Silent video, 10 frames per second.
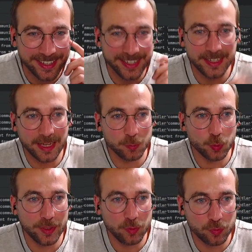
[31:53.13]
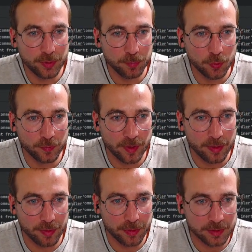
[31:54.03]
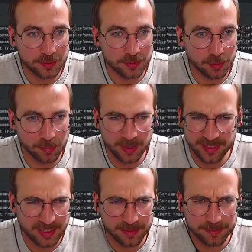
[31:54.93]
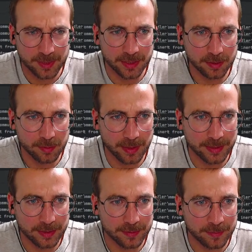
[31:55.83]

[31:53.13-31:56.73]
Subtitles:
And we remove this completely. I don't like it.